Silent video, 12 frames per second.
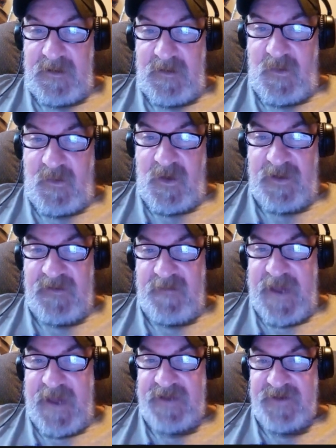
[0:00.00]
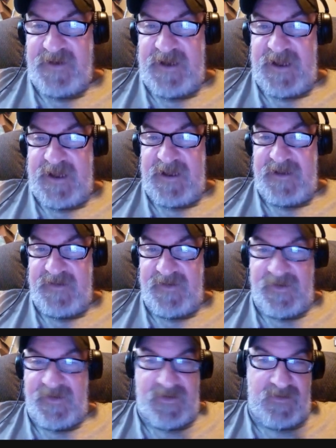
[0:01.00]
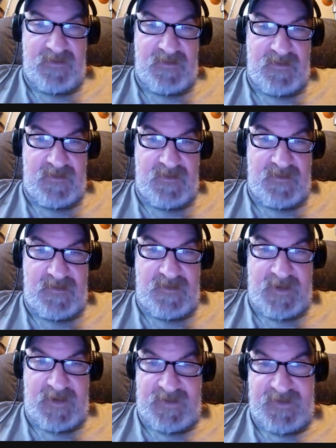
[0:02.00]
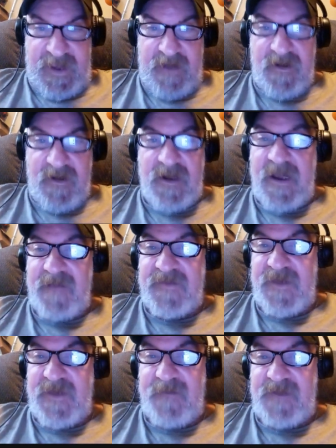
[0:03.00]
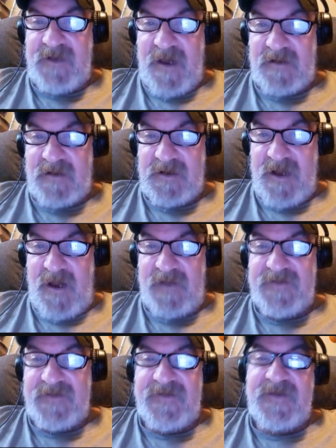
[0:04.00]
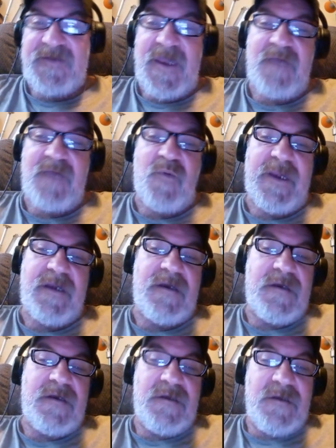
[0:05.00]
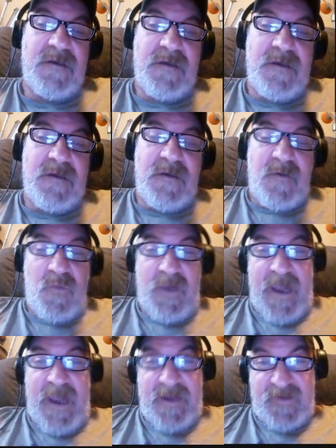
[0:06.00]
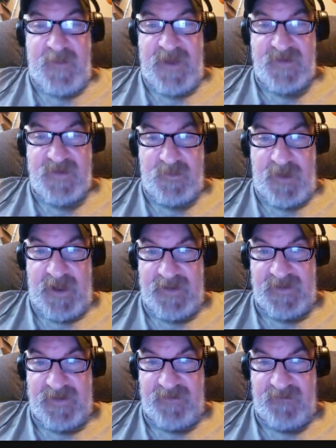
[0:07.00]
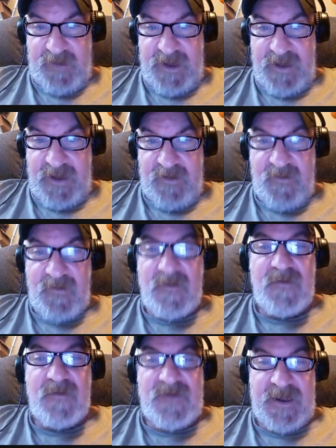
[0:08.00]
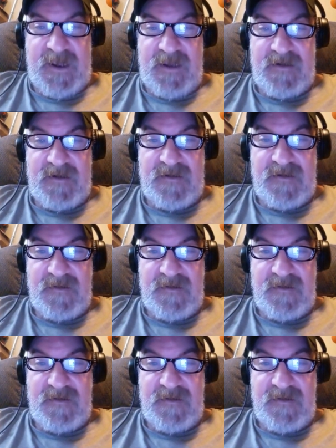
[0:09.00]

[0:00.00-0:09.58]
one of the maitre d's, etc., comes up to Dr. Gautt and says, Hey, we, we got a special place for you to eat.